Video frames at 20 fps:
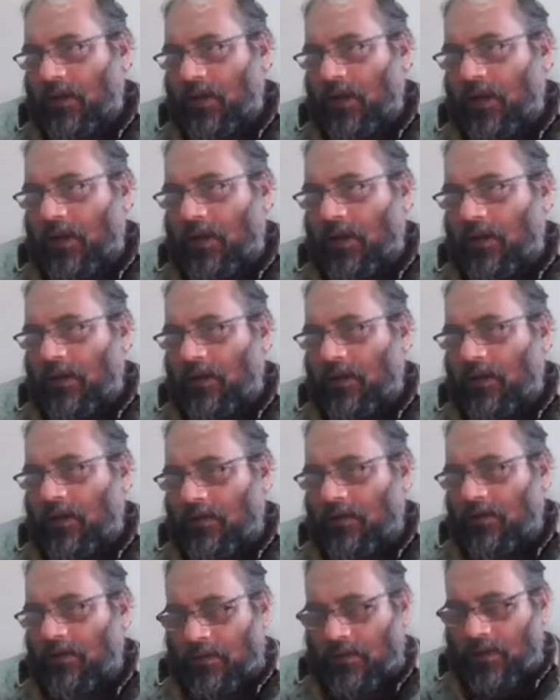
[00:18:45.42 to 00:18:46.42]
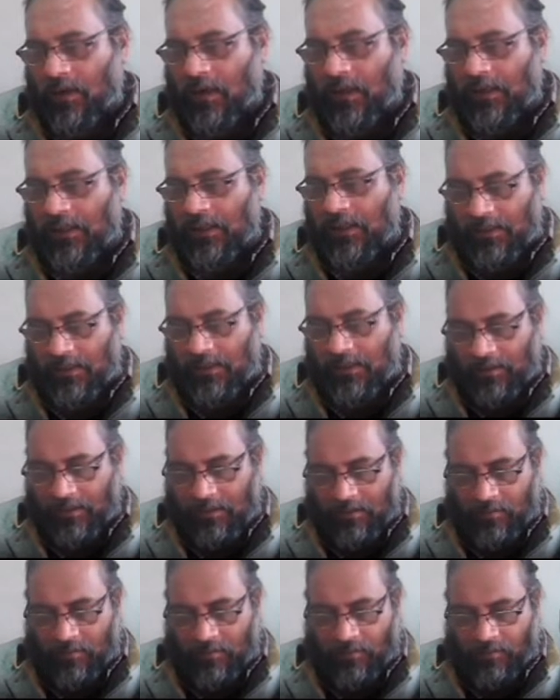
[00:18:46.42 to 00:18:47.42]
and I
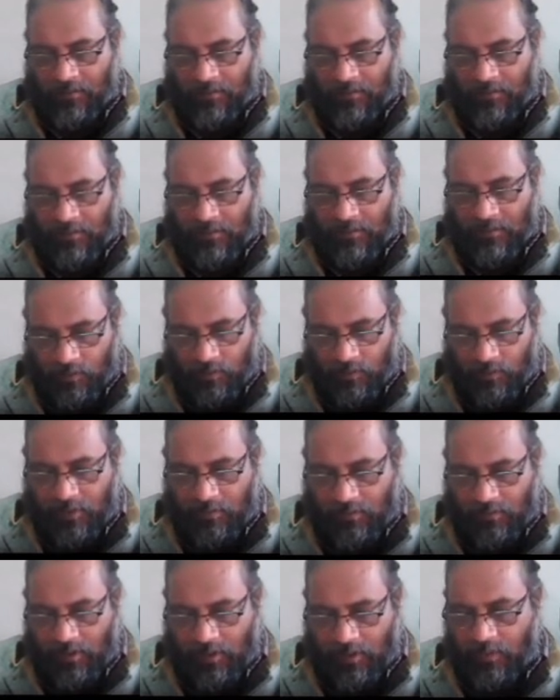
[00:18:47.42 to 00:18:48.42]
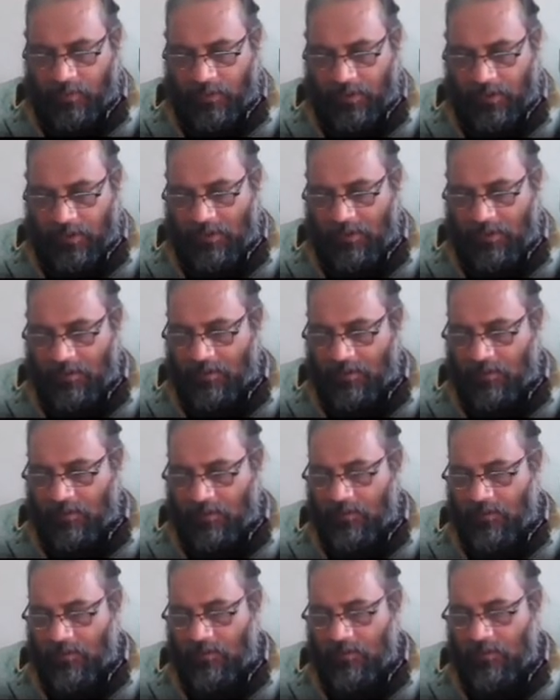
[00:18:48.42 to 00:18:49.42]
do some computation.
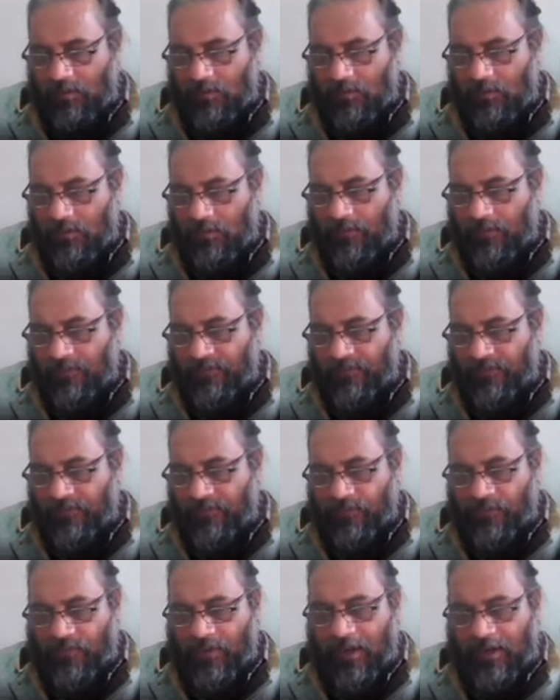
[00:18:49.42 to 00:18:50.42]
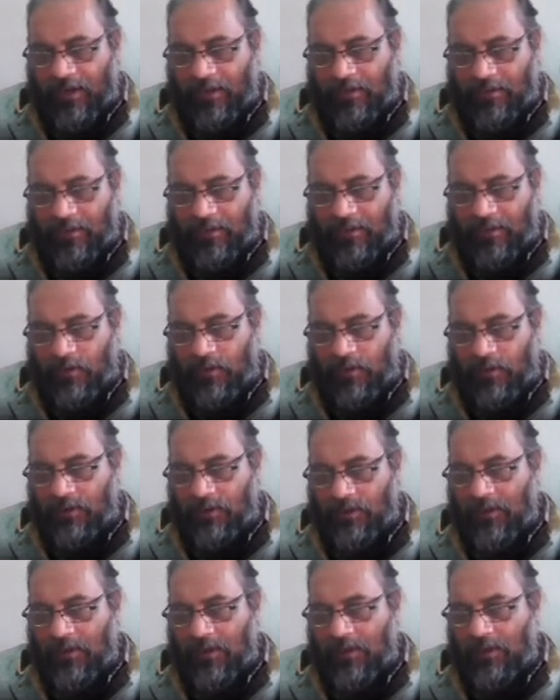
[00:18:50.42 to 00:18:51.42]
So what are the
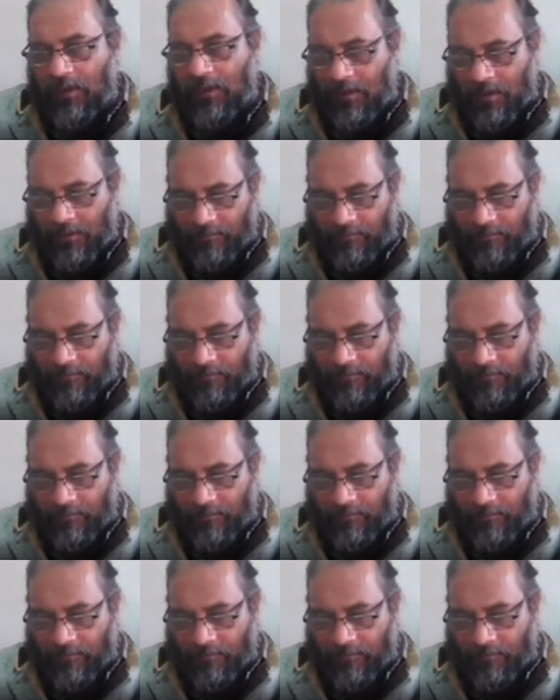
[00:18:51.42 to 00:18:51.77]
possibilities?